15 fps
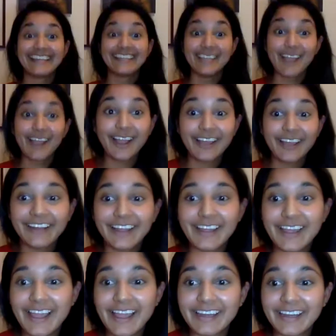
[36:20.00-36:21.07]
Yeah,
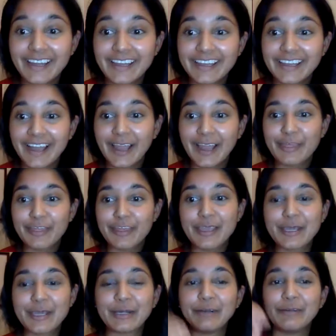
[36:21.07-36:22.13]
I
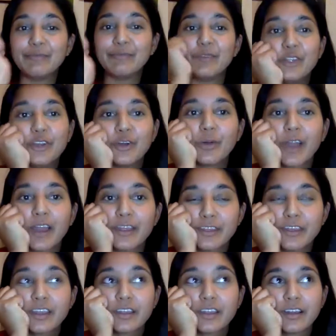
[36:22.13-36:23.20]
think I
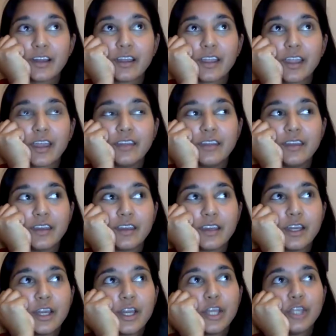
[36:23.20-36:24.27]
think again, like
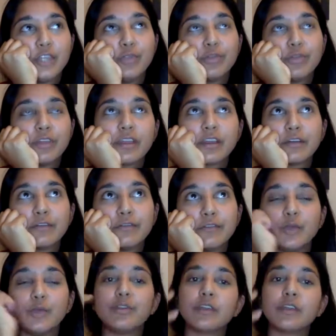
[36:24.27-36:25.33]
you think of
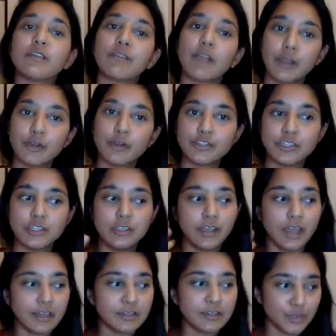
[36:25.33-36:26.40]
energy
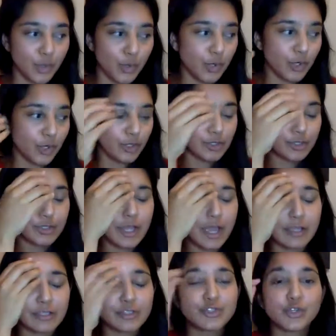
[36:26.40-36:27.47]
and solar
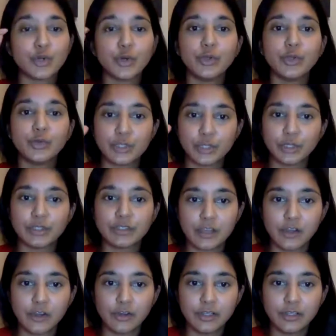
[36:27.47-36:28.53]
as so
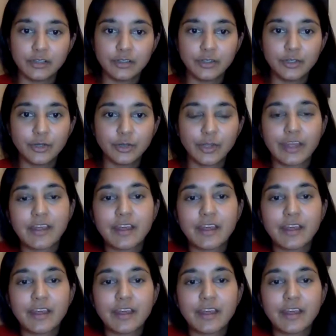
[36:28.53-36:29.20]
utilitarian, like